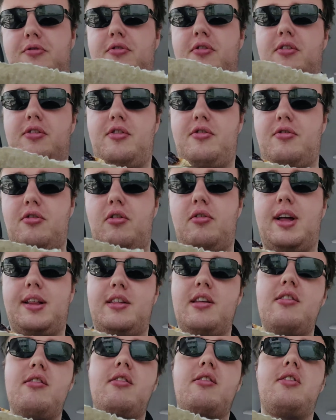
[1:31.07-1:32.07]
sausage roll. Like,
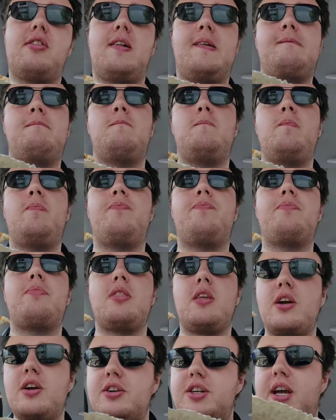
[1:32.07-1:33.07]
this is
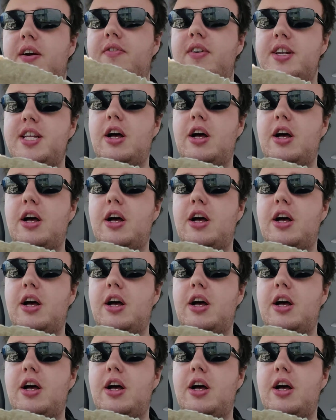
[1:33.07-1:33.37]
definitely